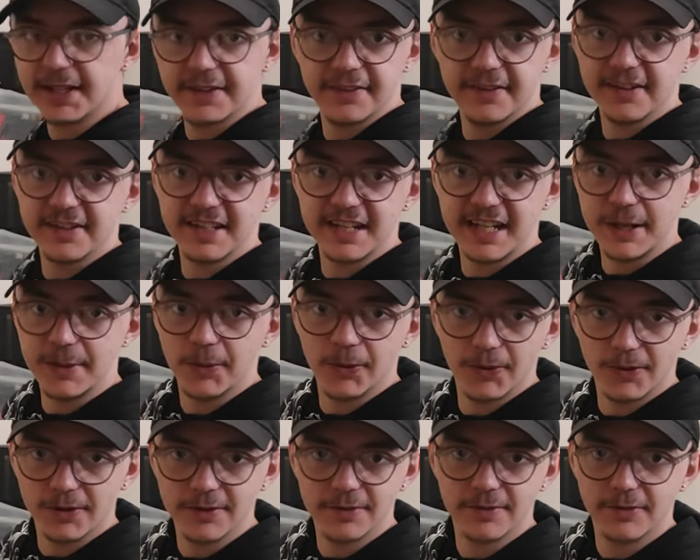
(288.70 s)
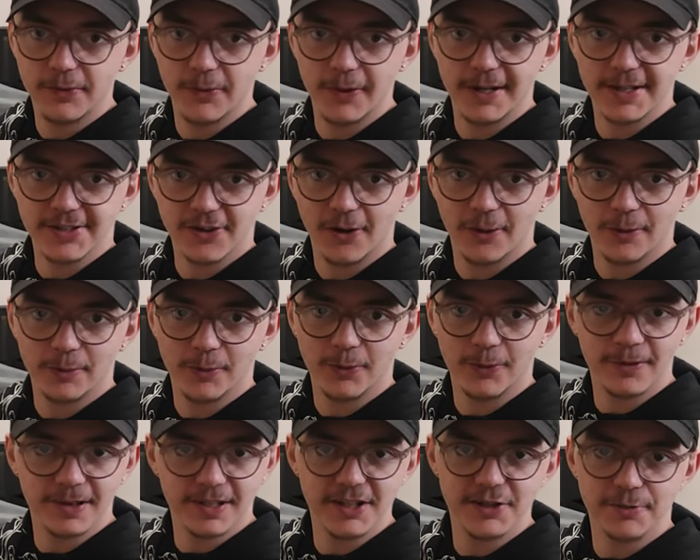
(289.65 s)
this keyboard, for
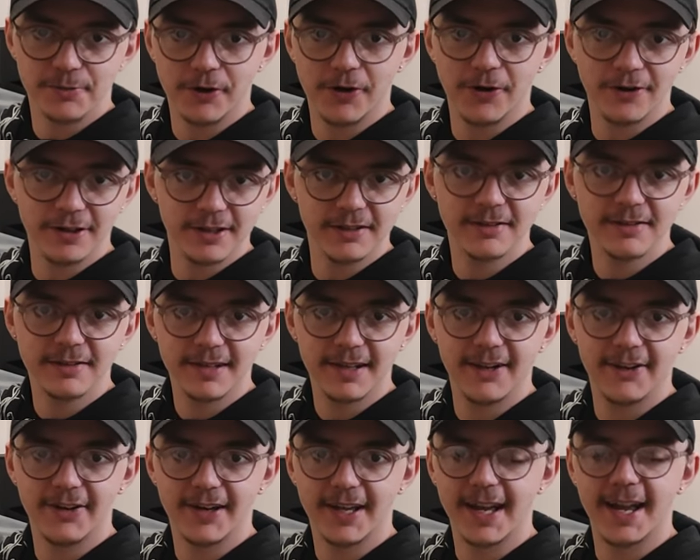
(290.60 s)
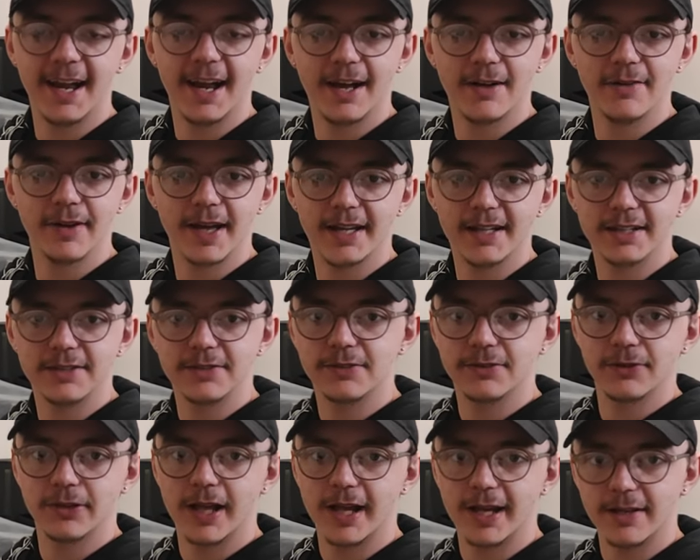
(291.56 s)
example, is broken, okay? I've had it
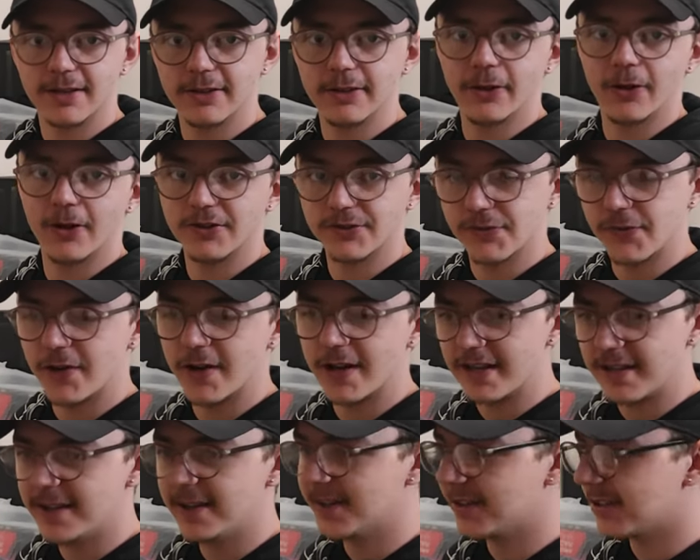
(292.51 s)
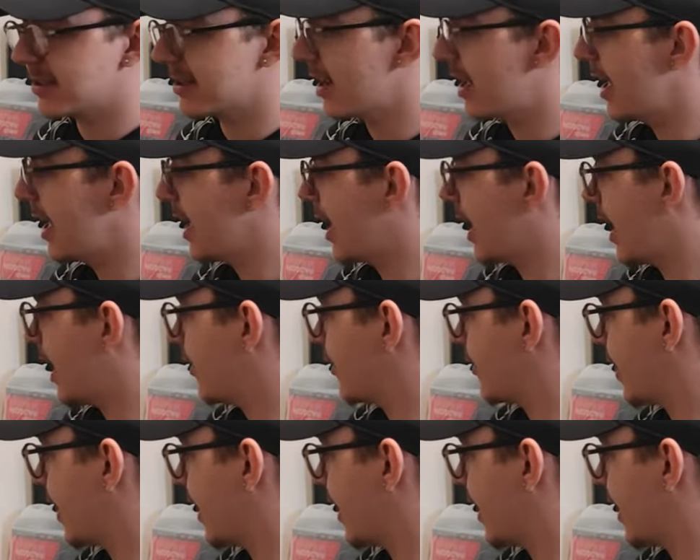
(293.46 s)
for like the last three years. I've